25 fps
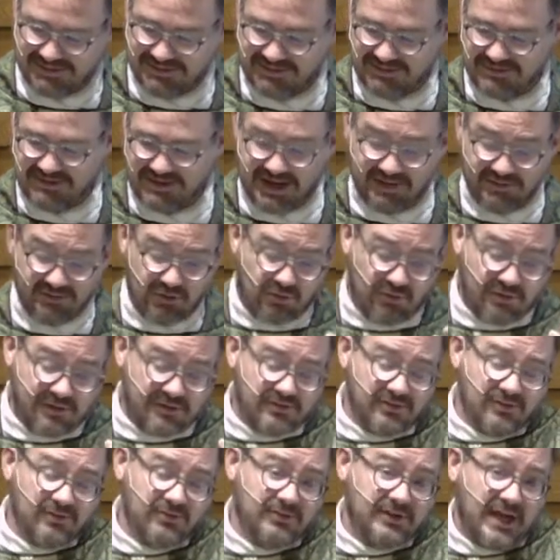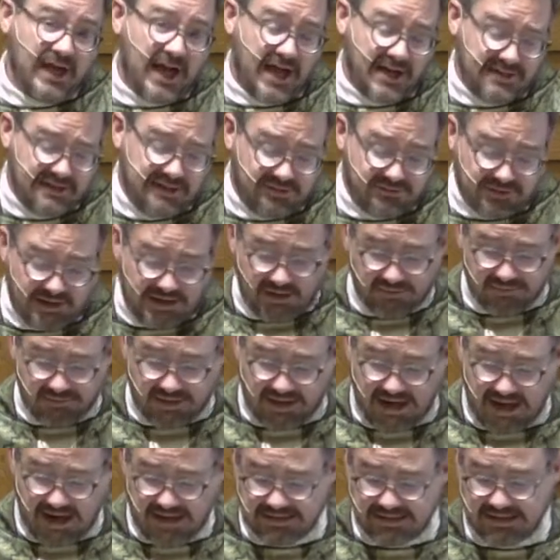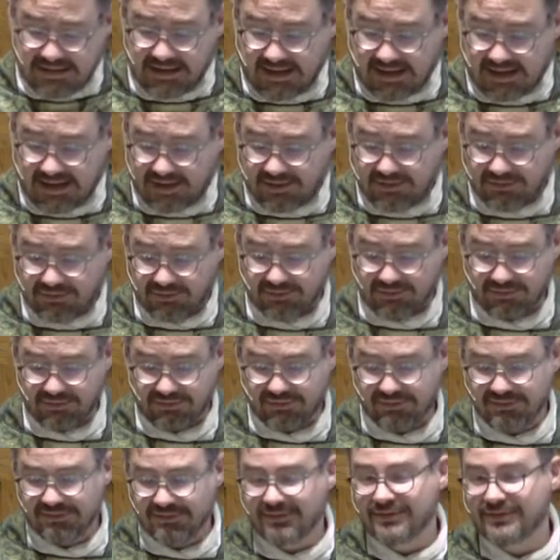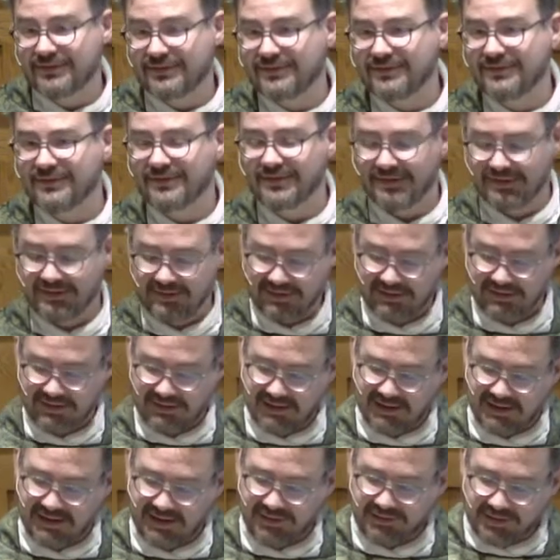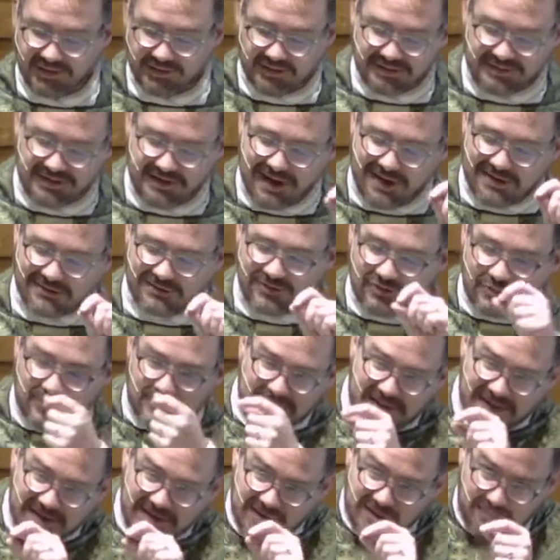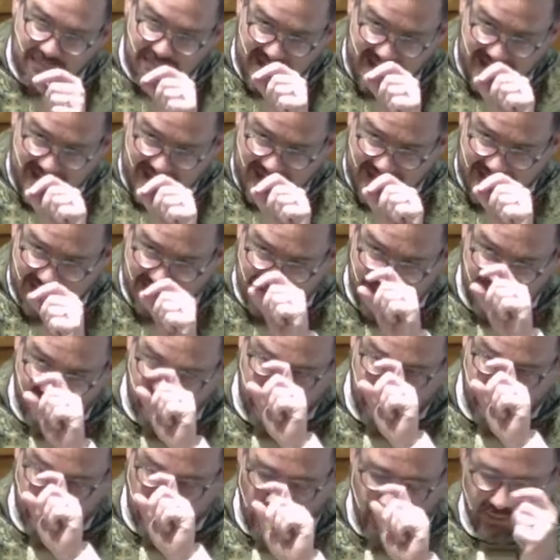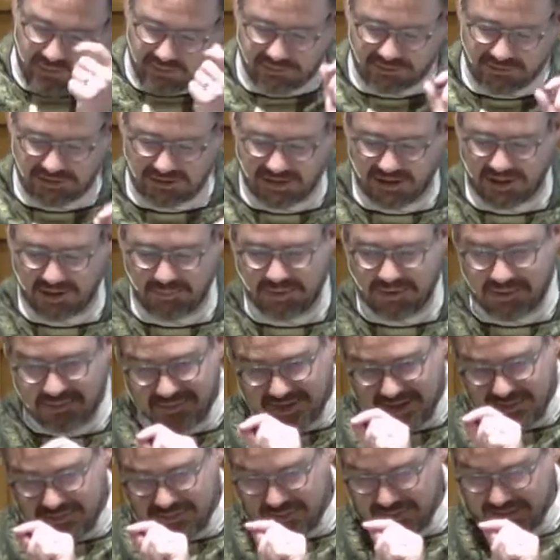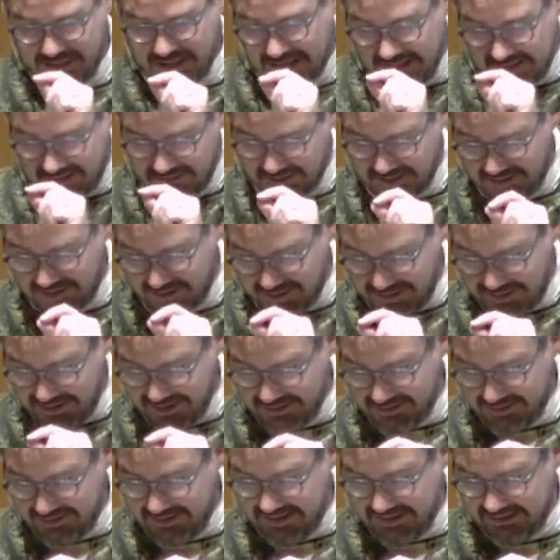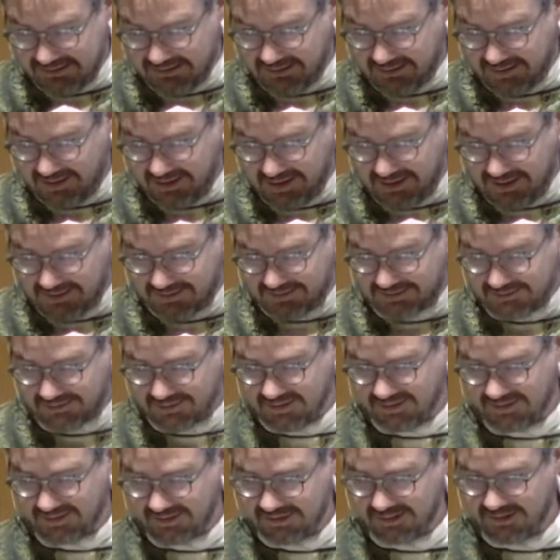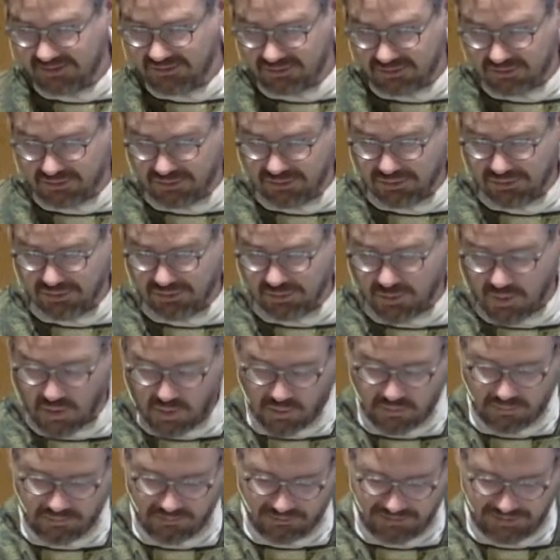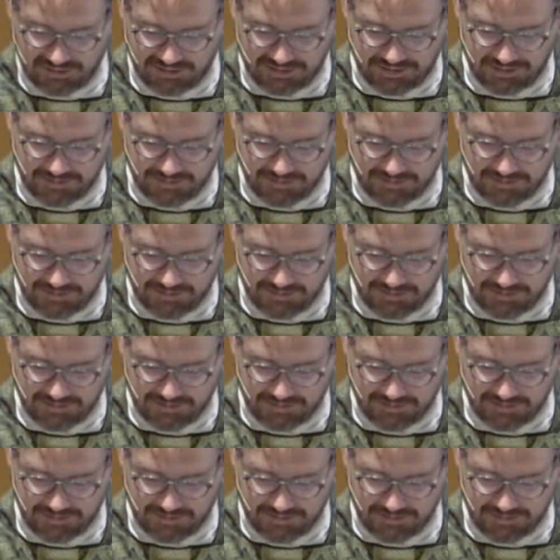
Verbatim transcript: David reasons God needs a house like I need a house think the text is beginning to pick at David's motives a little bit, maybe beginning to needle us a little too, hopefully.